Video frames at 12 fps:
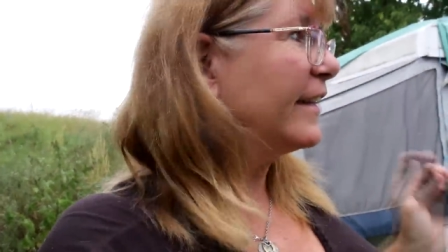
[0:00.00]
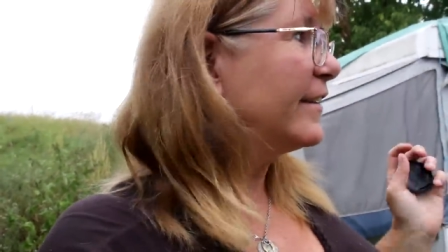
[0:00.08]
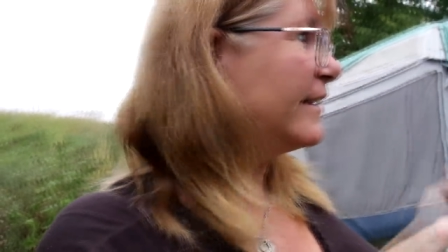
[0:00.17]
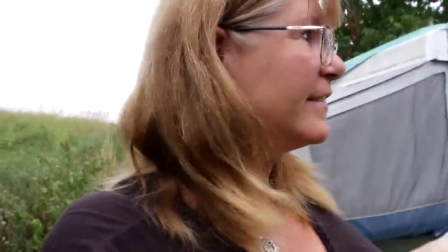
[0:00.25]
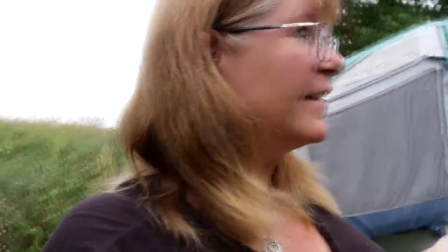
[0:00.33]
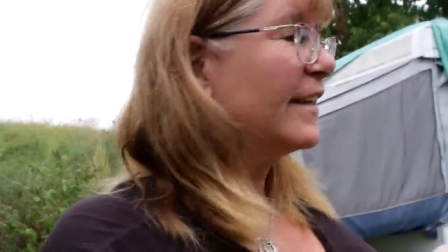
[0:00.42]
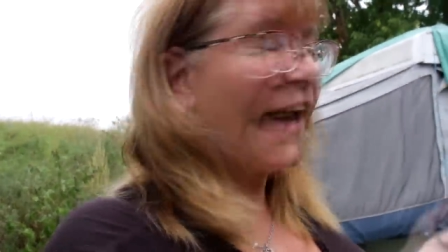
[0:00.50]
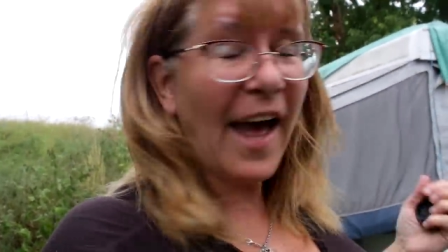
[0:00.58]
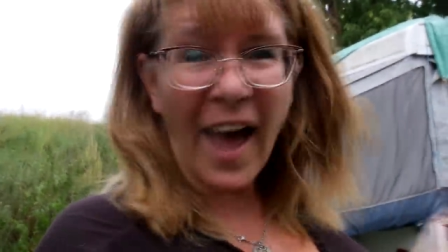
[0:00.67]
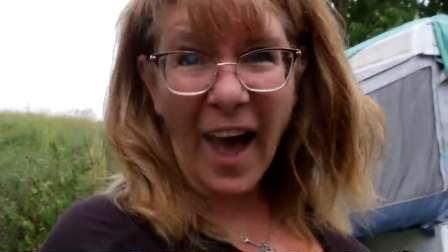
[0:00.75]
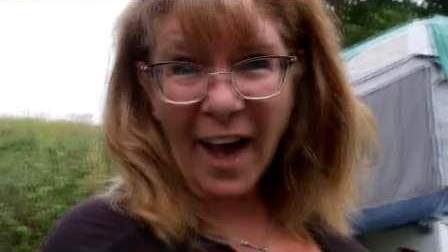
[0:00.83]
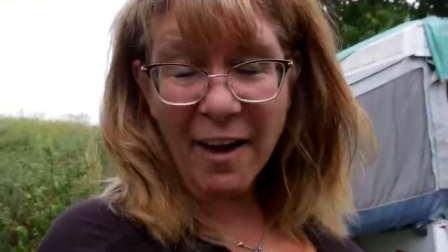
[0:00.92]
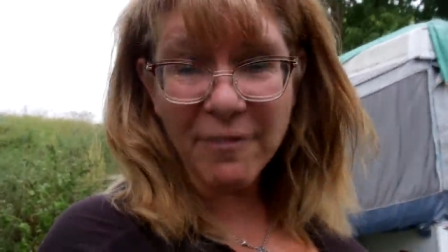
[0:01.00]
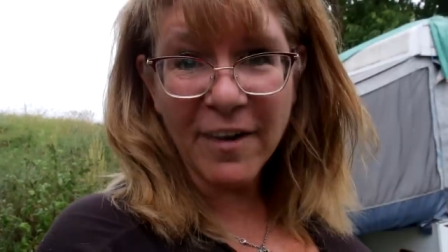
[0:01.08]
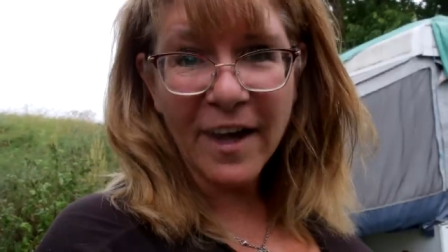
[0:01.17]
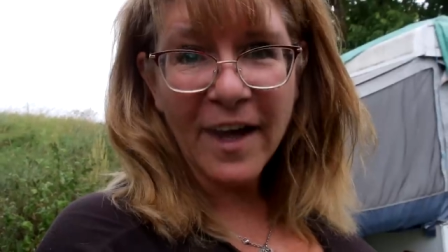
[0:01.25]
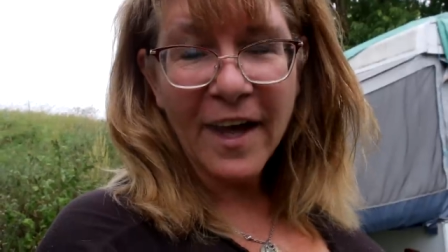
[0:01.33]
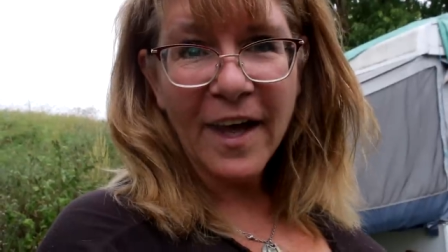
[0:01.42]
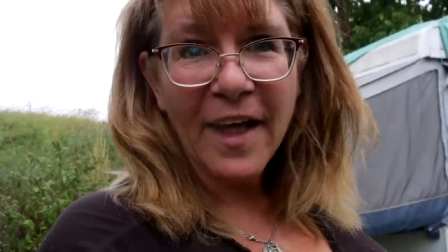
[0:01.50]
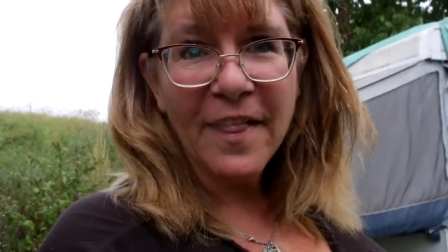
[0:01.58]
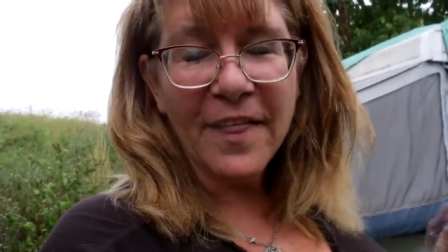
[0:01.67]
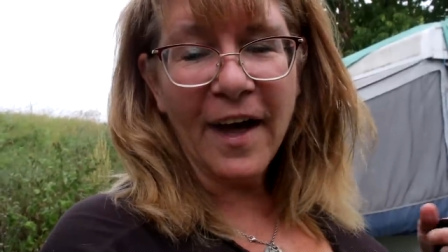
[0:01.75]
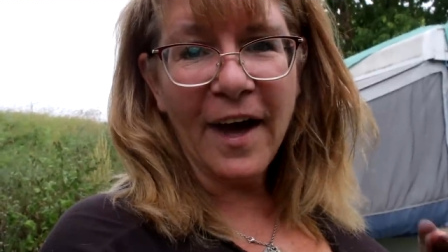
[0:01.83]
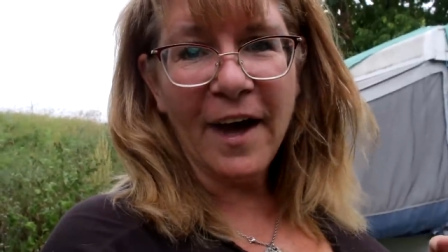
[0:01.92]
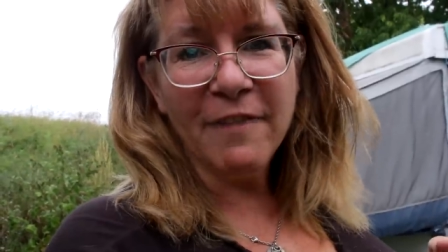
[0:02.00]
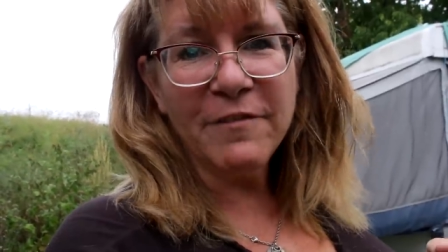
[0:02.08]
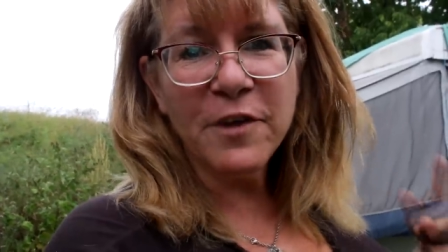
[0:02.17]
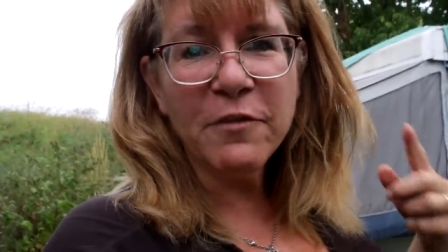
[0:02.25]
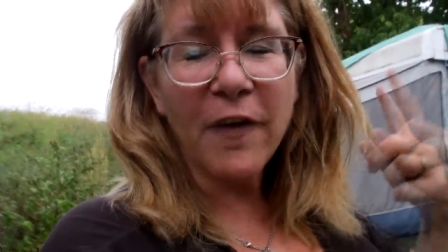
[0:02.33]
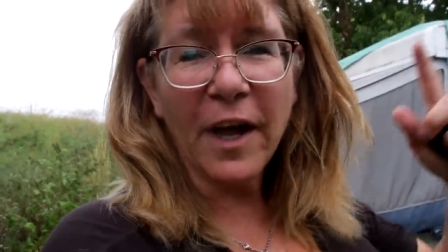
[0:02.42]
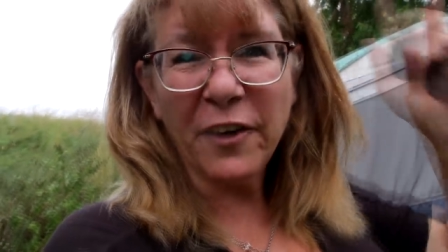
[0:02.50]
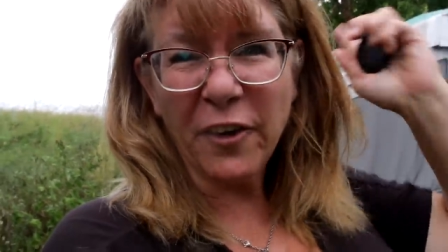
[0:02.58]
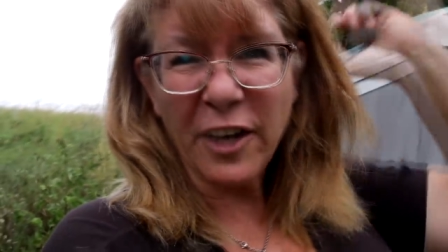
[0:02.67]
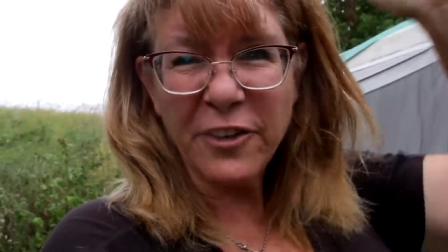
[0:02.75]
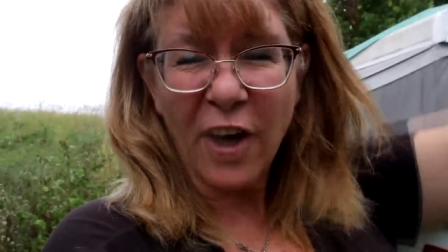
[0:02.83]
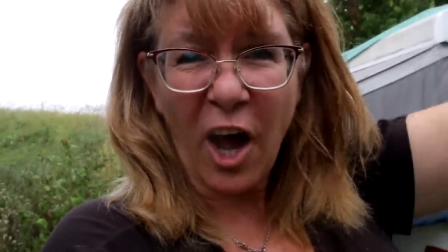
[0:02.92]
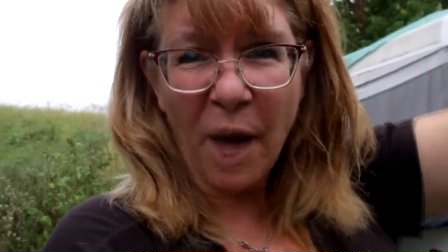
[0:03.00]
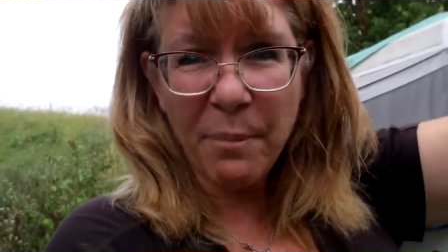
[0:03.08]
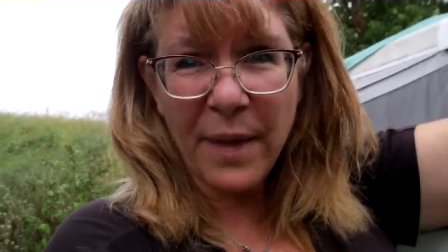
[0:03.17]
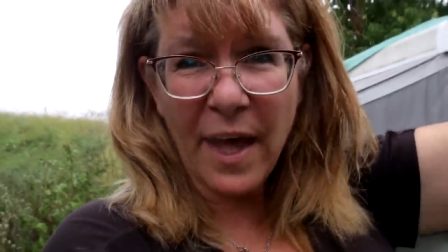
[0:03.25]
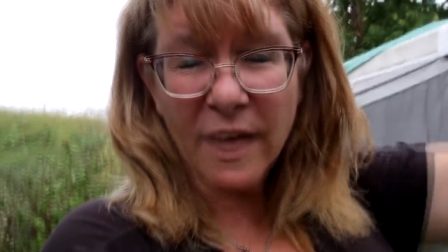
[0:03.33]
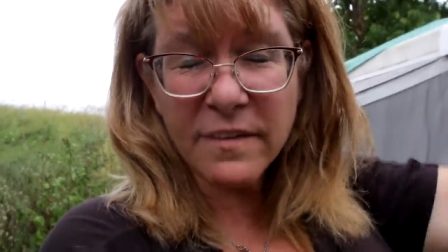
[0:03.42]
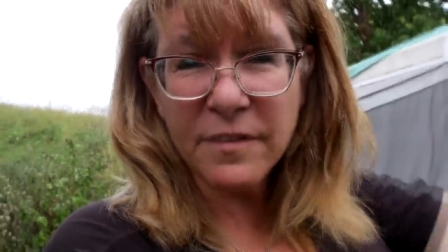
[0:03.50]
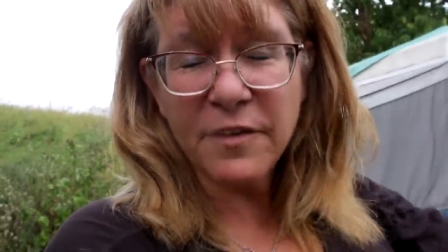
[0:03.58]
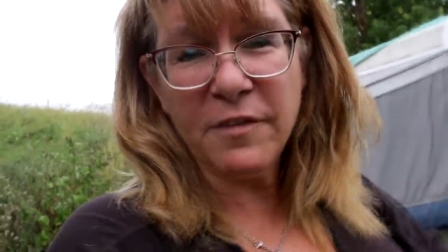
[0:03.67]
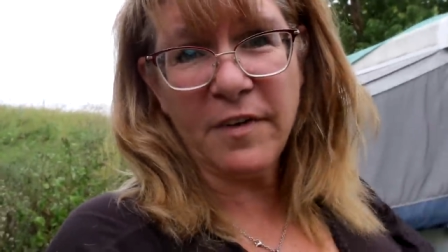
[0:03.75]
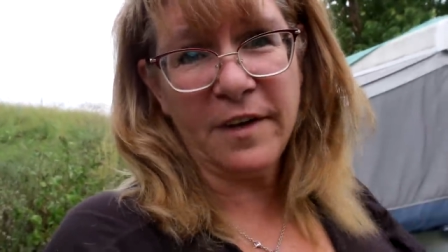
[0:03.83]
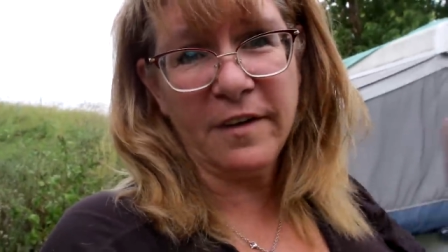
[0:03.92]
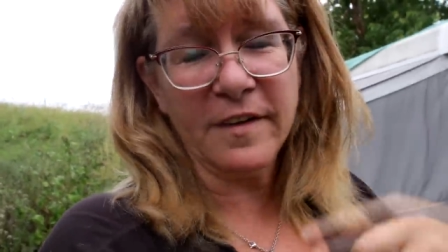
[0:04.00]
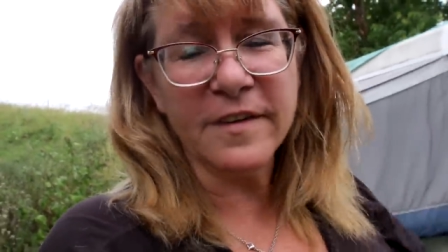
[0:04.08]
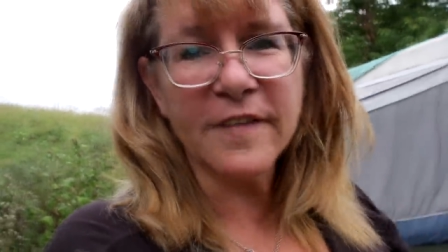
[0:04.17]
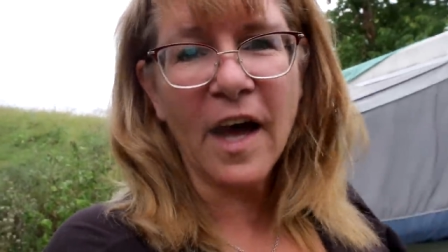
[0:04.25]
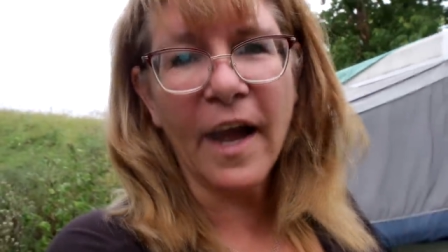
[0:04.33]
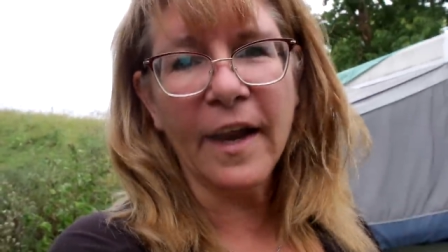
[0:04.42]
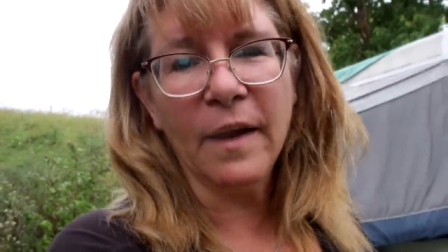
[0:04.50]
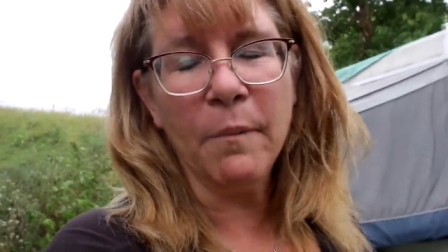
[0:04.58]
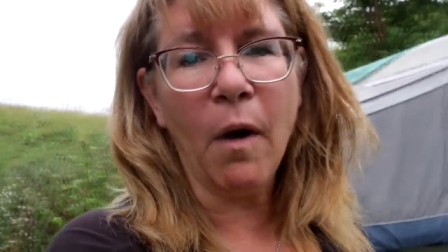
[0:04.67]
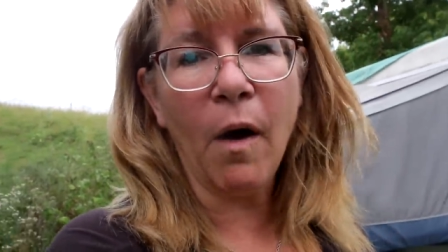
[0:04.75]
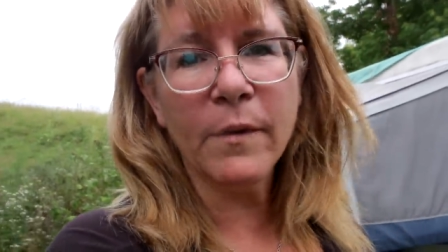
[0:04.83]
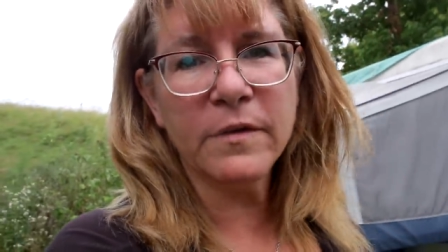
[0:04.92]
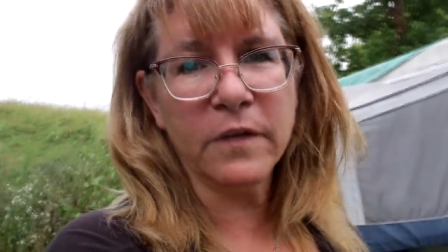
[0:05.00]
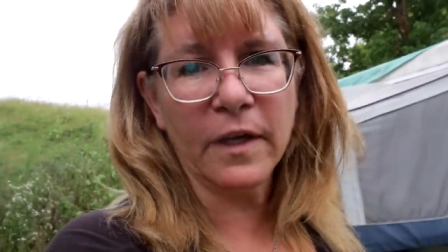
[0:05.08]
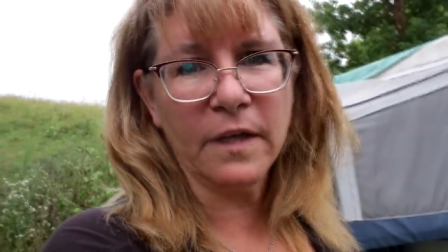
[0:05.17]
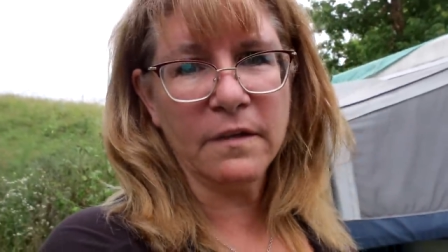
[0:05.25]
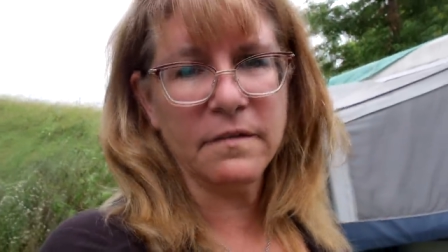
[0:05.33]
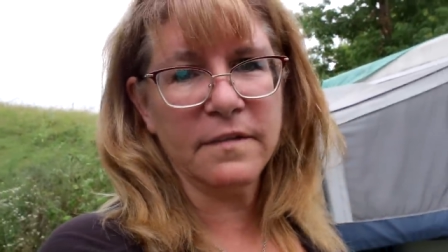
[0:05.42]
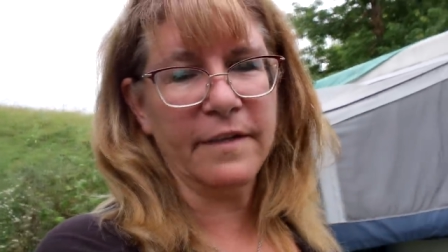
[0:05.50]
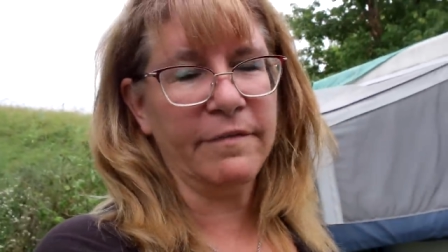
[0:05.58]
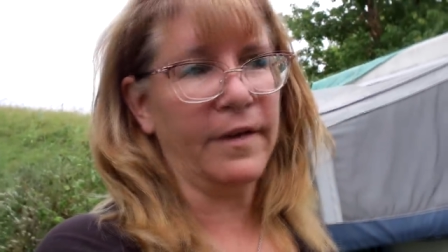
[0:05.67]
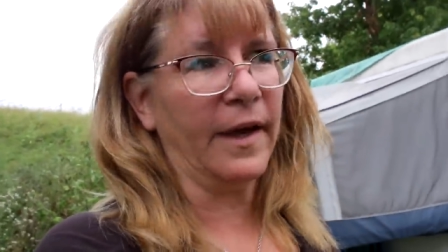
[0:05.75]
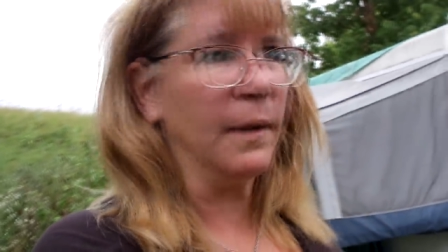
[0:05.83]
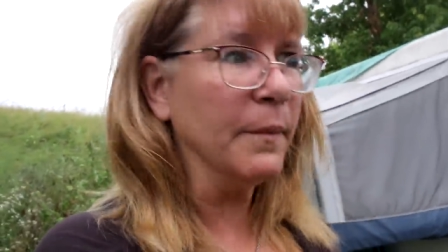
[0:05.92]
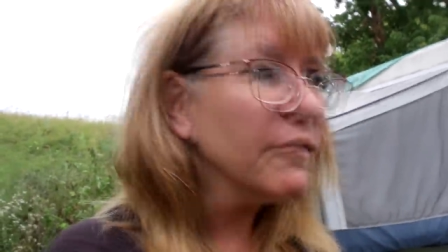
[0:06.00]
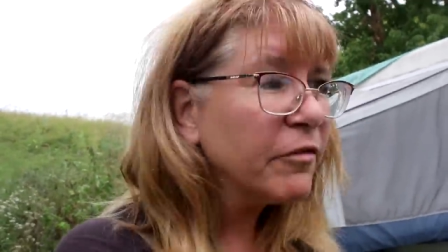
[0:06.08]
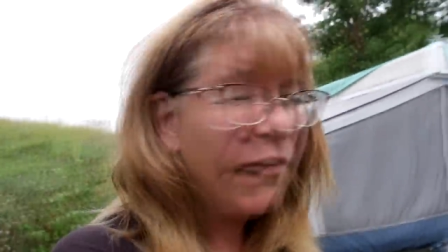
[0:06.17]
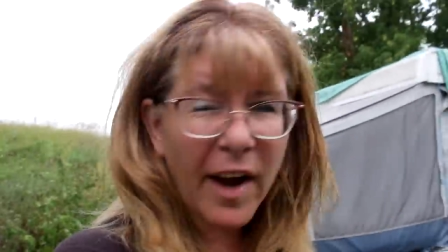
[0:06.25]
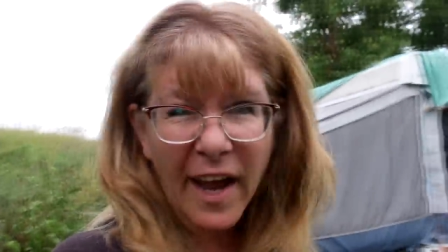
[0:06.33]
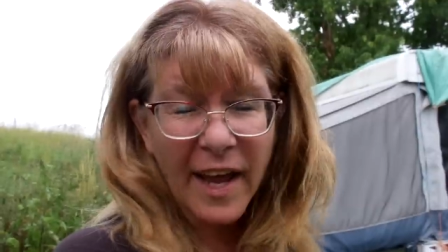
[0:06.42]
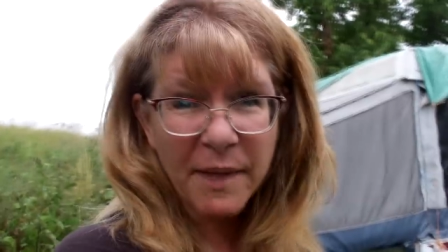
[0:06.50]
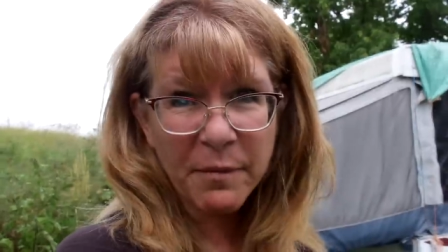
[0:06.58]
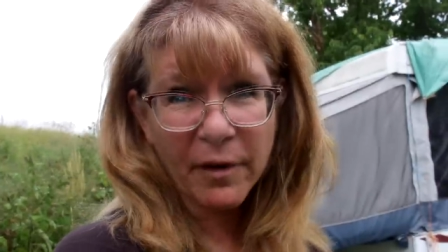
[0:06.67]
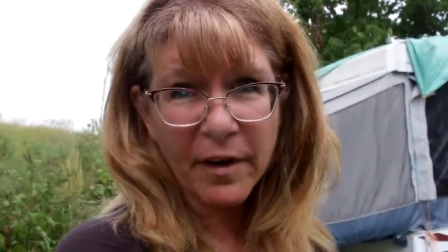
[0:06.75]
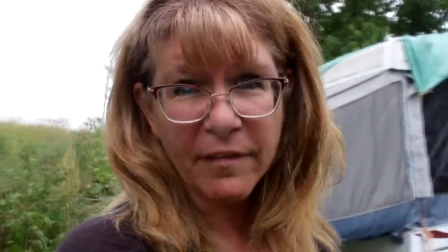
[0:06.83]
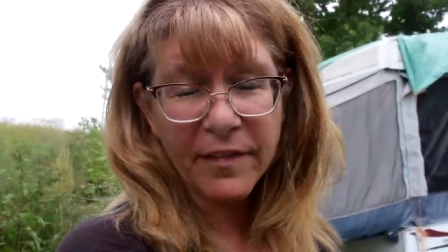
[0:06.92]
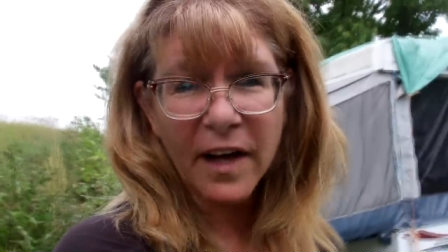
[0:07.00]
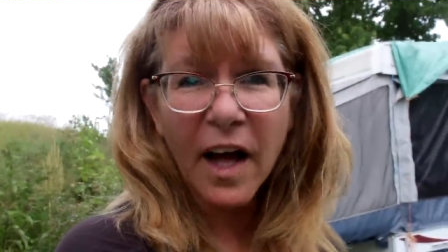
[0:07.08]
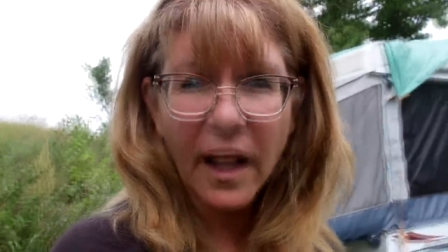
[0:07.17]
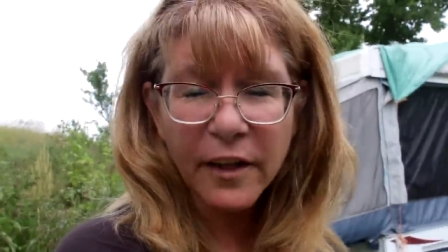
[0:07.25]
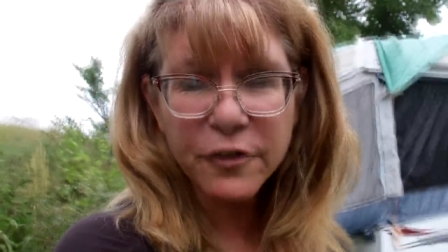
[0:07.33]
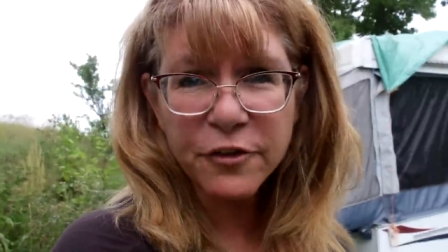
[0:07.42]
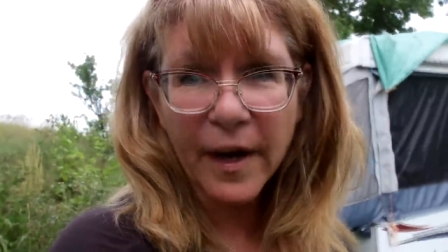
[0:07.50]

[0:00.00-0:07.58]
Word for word: It doesn't have the viewfinder on top. It has the viewfinder on the side and I'm always looking to see if like I'm in frame or if the color's